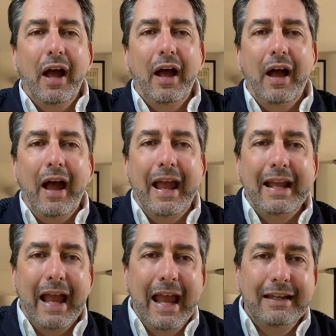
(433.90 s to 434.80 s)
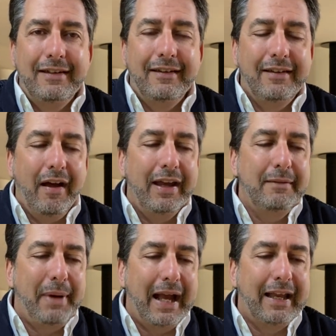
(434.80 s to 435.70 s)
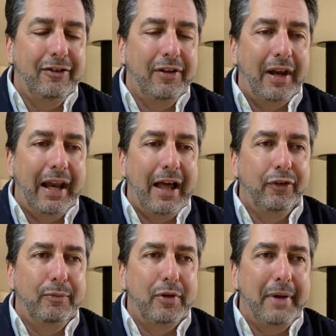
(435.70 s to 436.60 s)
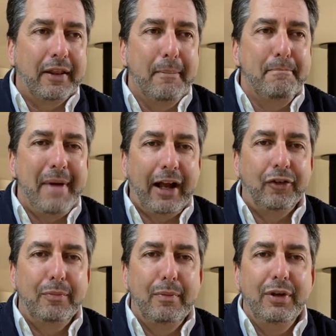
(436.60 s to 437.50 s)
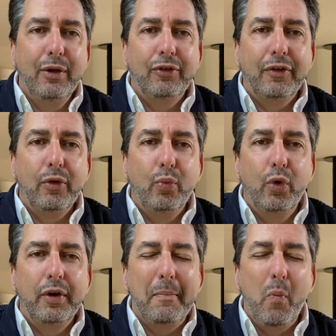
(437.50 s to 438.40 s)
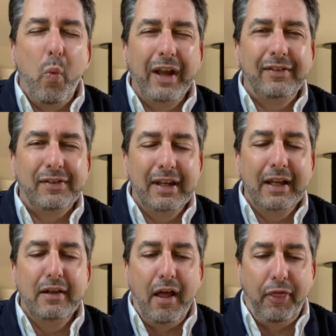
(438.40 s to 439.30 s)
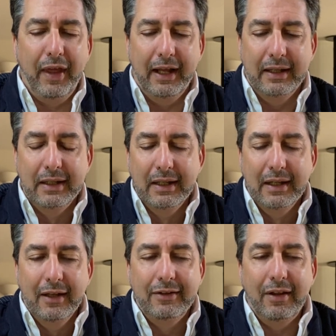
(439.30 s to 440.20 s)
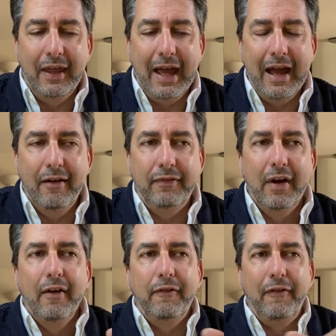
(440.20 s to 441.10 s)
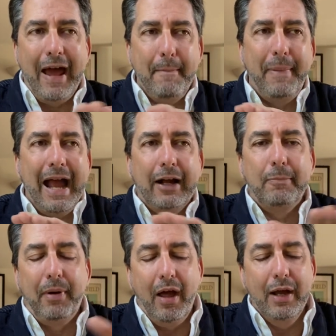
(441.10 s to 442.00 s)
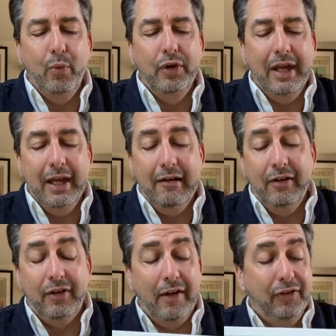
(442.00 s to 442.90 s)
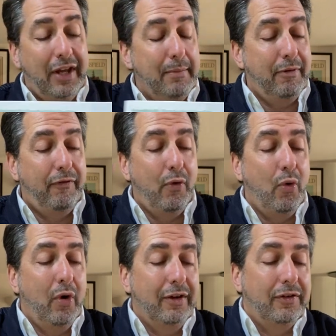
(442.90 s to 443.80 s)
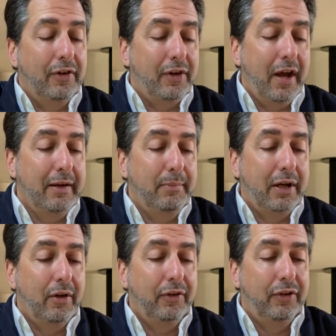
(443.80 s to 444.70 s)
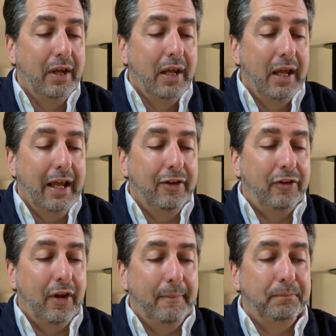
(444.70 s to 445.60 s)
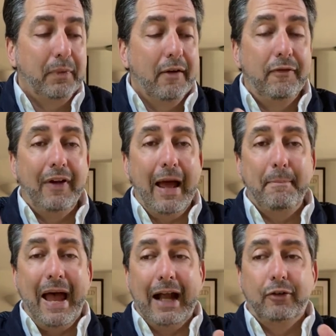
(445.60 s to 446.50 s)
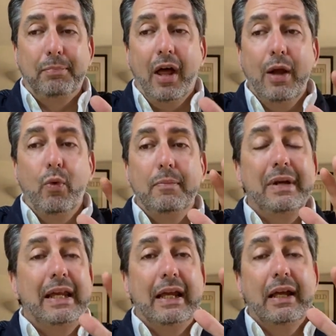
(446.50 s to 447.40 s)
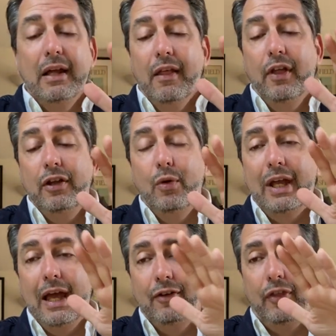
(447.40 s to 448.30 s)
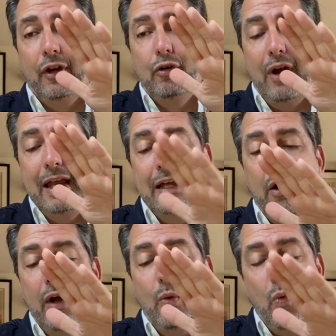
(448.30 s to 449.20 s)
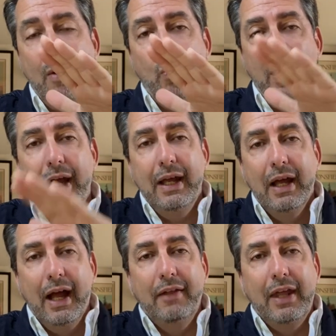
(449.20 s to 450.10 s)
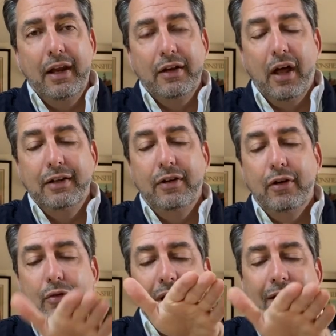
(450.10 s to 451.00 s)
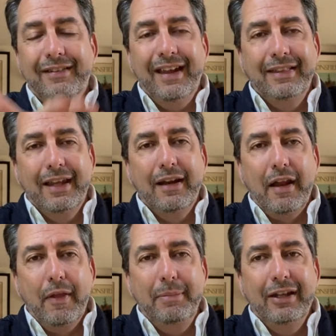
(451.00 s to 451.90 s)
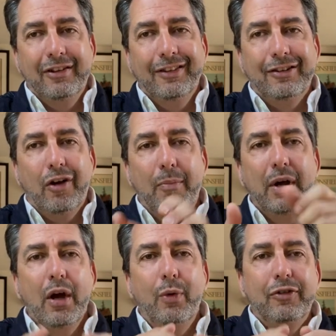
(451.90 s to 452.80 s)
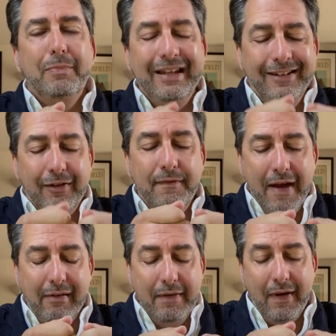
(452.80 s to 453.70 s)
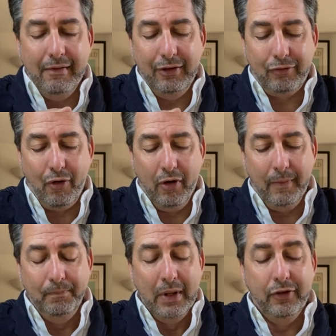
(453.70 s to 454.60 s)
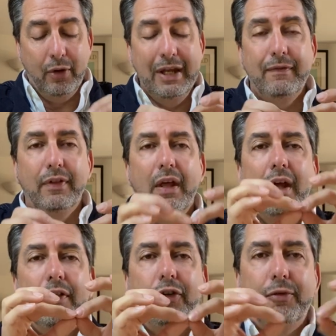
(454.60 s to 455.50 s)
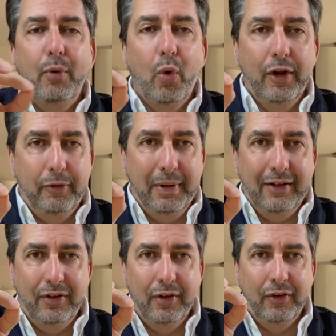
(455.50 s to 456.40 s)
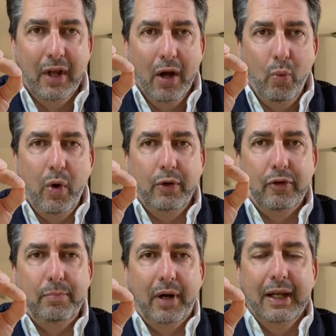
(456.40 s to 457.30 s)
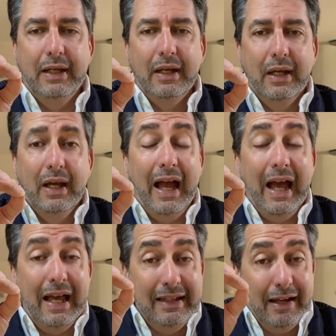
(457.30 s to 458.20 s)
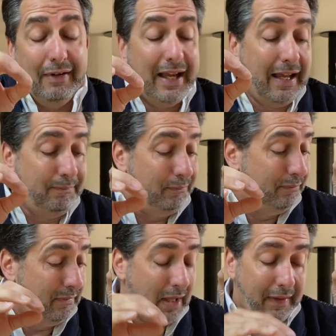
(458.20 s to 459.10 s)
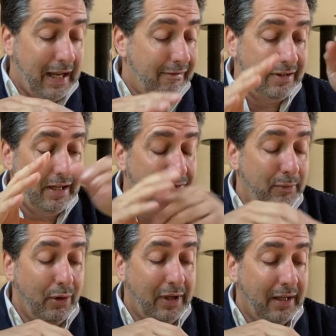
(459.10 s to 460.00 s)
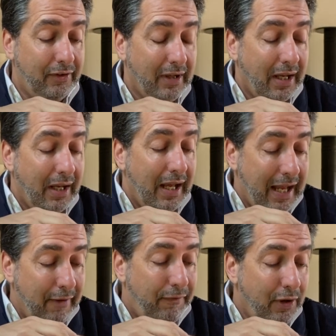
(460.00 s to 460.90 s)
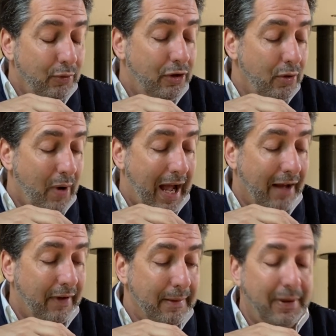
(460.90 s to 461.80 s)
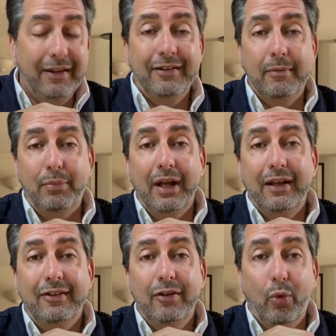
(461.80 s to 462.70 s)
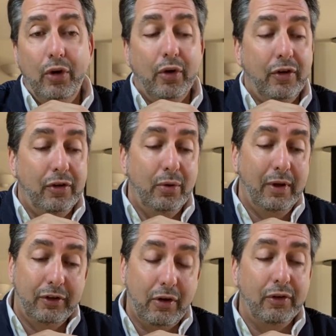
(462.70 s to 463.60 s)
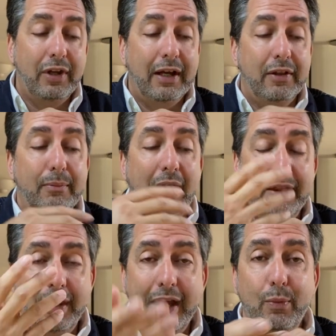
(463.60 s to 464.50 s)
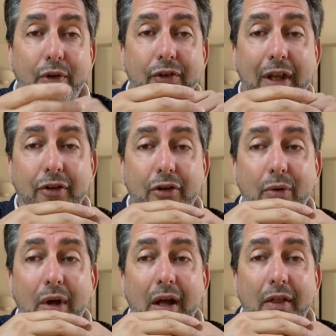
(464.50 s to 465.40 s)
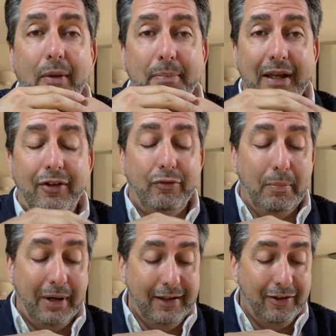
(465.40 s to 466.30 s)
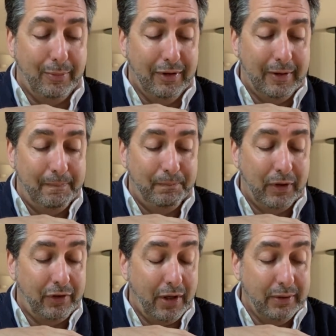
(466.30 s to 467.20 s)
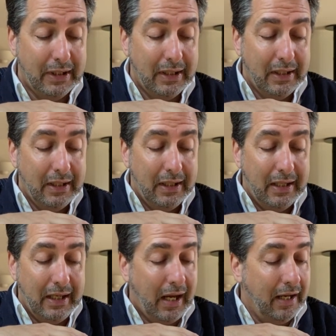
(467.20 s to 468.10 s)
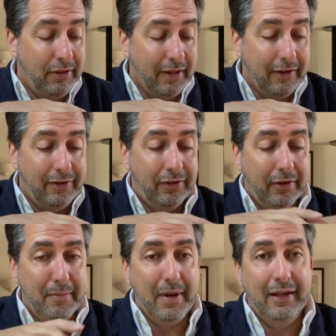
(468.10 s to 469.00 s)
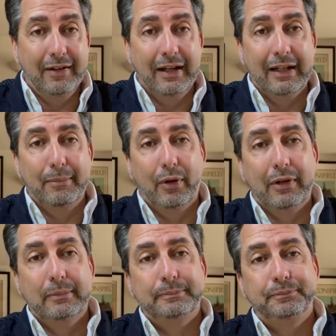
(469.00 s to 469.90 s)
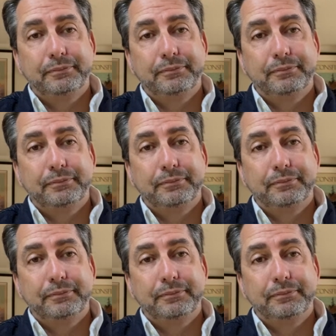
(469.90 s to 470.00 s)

a design package that allows them to make the maximum use of the wood, wasting nothing. So they have flat pack plywood here. As I've said before, it's designed because it's flat packed plywood, meaning that you get the grain going one way and then at 90 degrees and then another piece on the top, which means it's very, very strong. So even the smallest pieces won't break. And there again, another guarantee from Ugears. If you do have a piece that breaks, all you've got to do is contact them and they will send you the piece replacement. So I think this is an amazing little model.